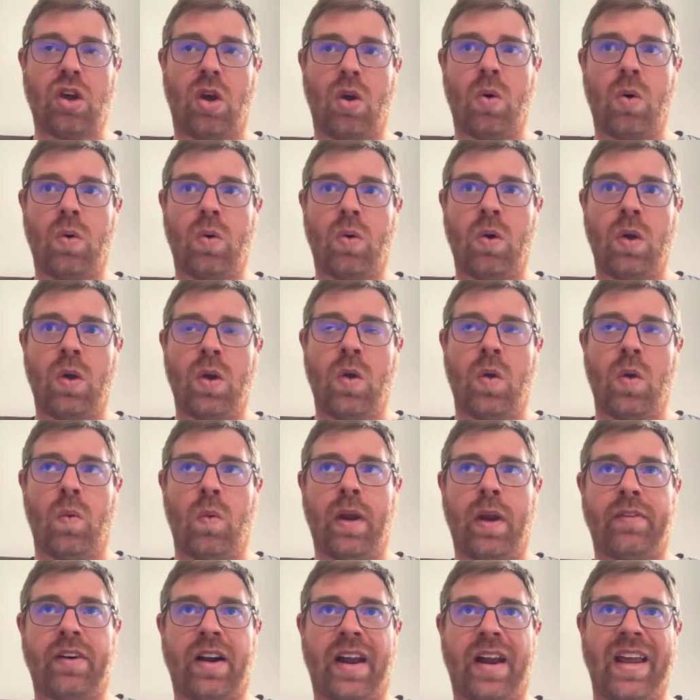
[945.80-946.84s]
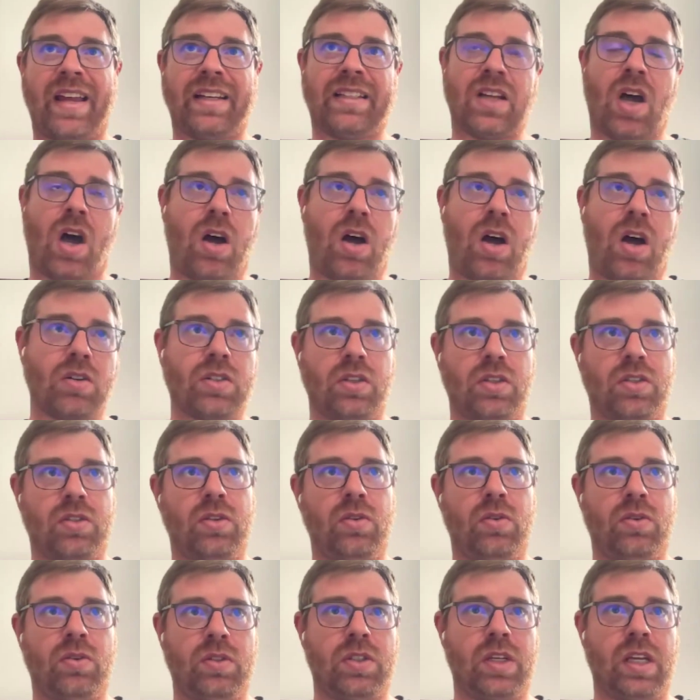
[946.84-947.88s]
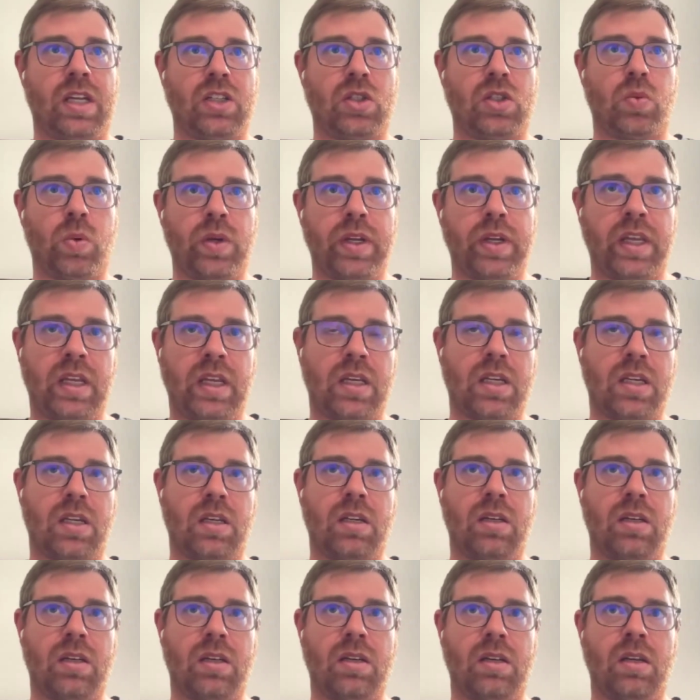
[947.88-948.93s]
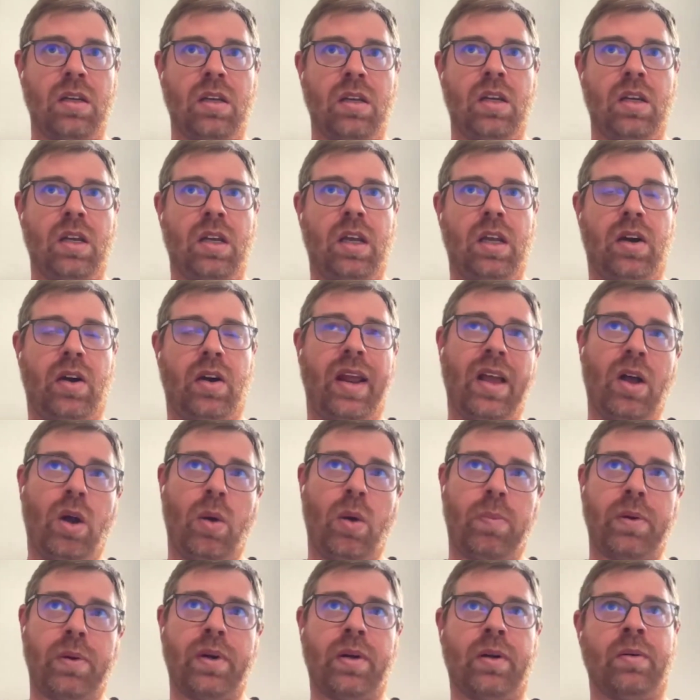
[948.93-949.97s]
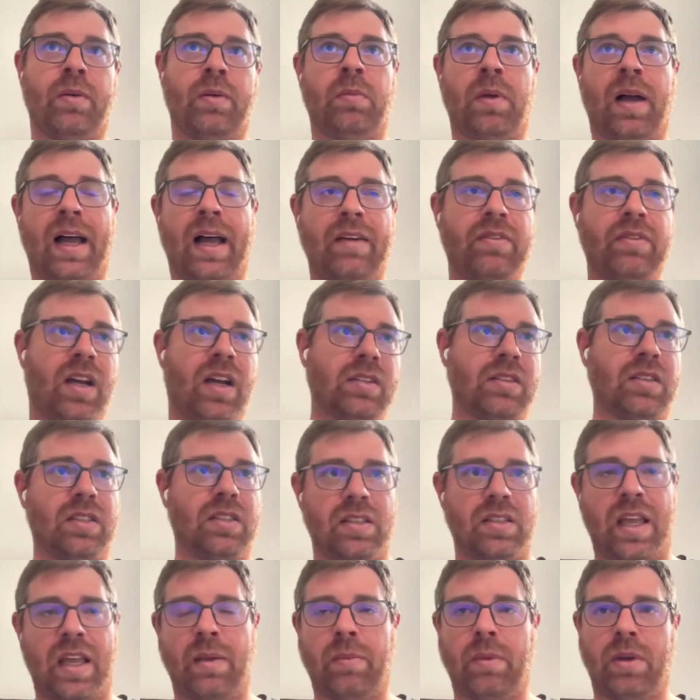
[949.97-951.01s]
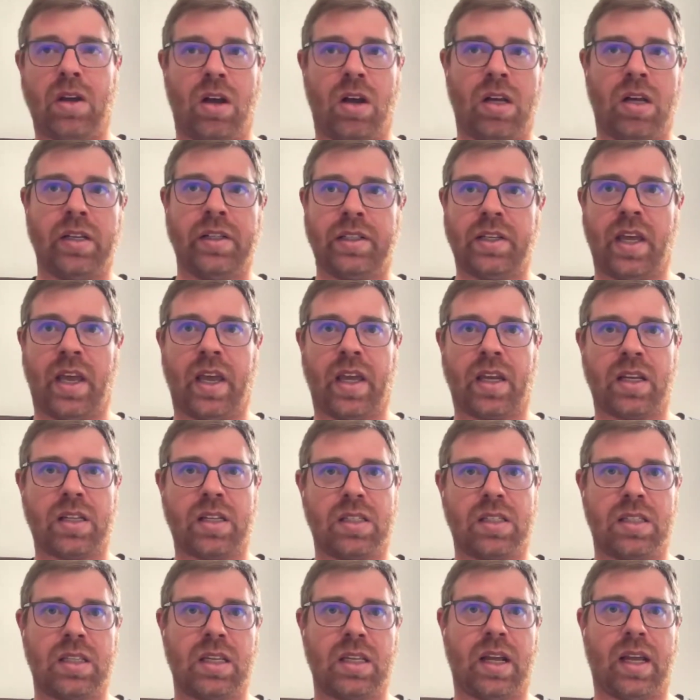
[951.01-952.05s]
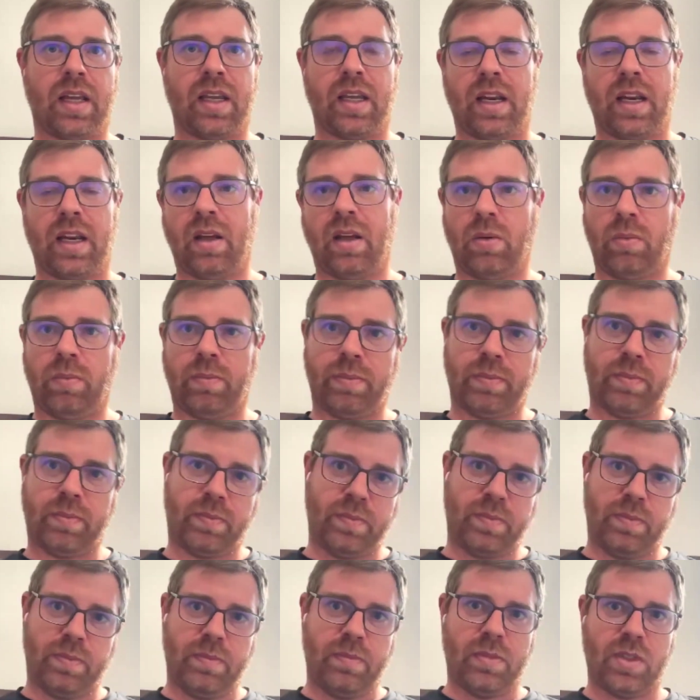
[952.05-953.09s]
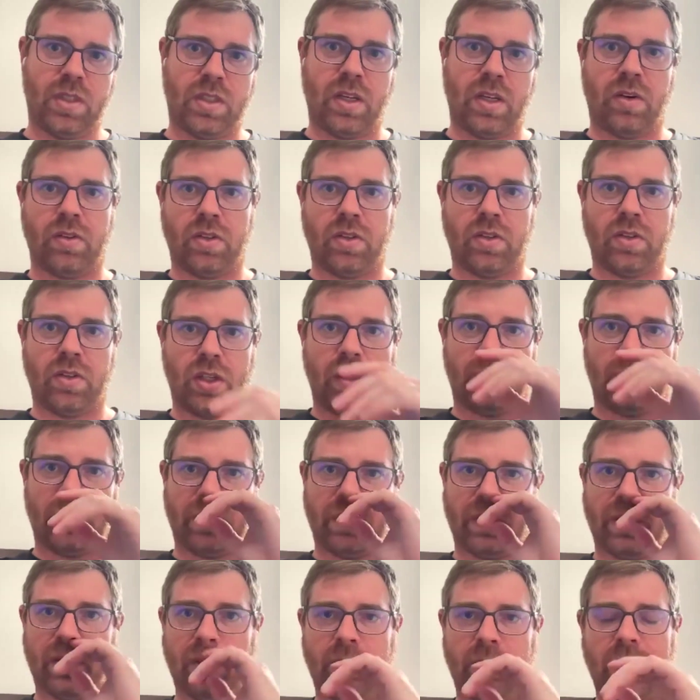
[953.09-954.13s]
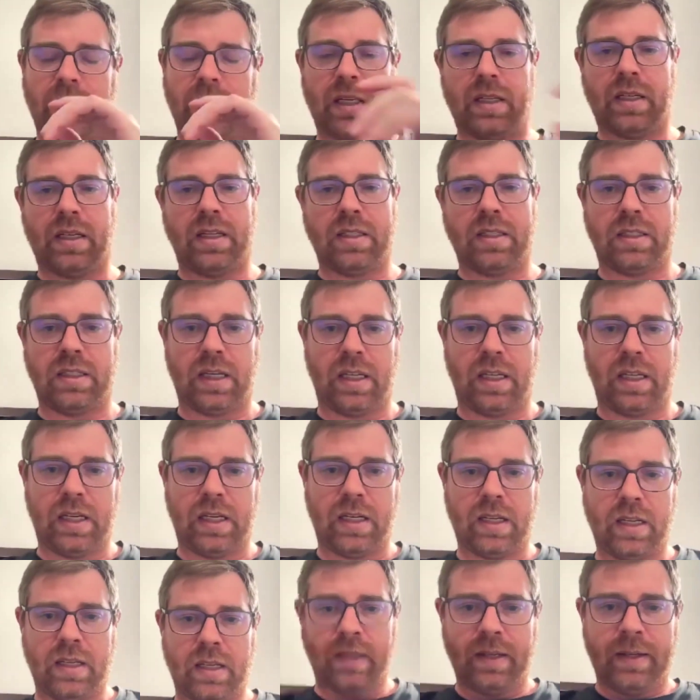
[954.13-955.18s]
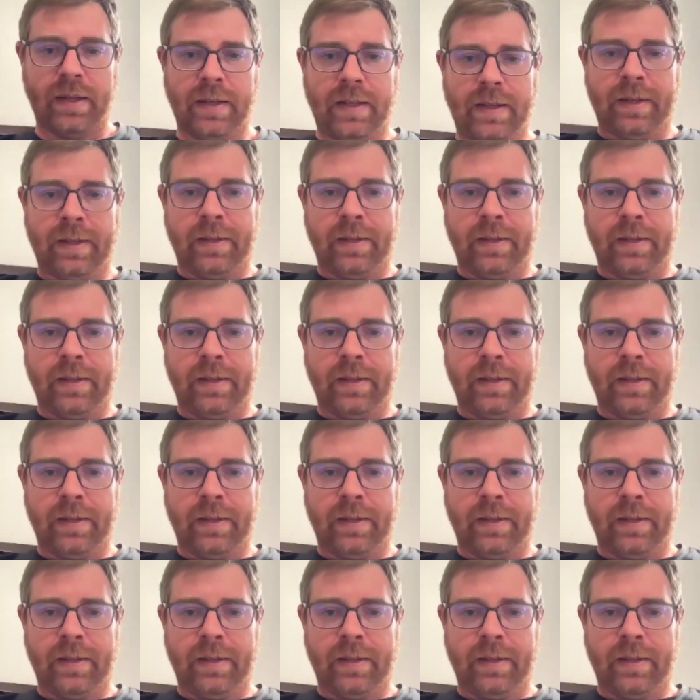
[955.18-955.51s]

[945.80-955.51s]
just so whenever I talk to the students each week and are helping them, I've got the same context that I can help steer the ship a little bit as needed.